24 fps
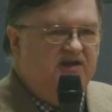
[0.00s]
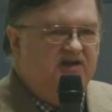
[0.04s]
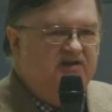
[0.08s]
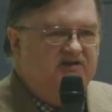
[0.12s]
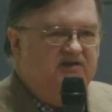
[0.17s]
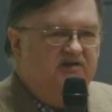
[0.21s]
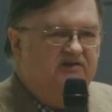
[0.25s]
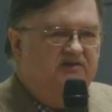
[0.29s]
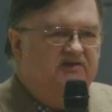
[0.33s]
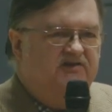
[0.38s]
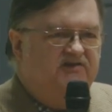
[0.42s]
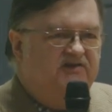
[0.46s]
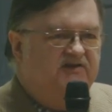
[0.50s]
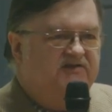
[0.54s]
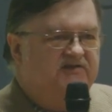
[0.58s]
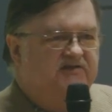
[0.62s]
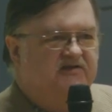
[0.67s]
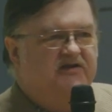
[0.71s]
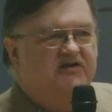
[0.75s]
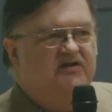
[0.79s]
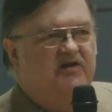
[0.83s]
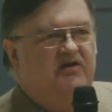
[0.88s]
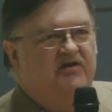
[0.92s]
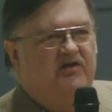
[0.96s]
So this
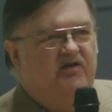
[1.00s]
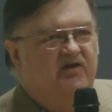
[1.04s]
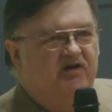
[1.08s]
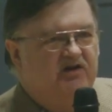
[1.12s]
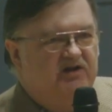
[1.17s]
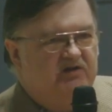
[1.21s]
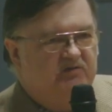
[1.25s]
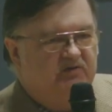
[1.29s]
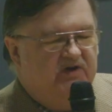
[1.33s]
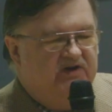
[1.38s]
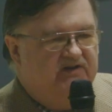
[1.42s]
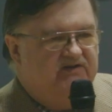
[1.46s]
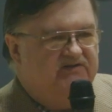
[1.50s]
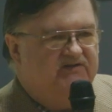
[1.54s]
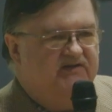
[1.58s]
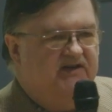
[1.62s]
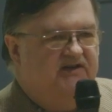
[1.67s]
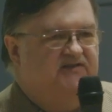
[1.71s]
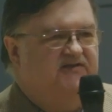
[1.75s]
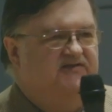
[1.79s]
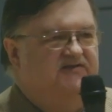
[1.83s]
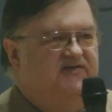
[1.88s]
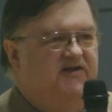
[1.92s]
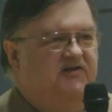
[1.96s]
isn't always
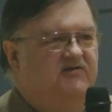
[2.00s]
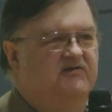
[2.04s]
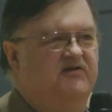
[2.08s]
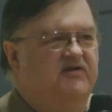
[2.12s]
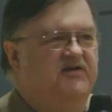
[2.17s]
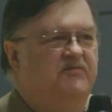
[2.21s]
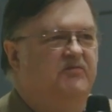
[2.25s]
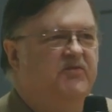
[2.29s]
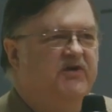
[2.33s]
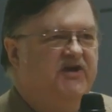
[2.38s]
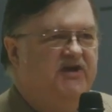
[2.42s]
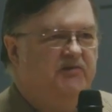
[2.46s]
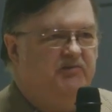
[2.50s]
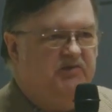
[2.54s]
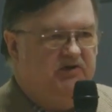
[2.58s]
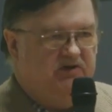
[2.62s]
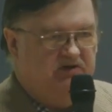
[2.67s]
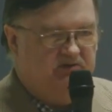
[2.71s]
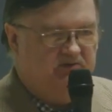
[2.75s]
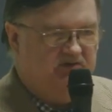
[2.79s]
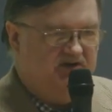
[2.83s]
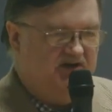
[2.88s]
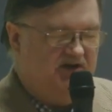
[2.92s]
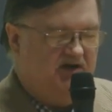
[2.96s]
necessarily people
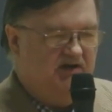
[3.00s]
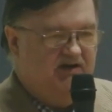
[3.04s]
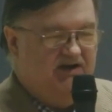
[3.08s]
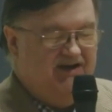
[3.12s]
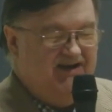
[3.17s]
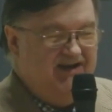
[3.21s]
who are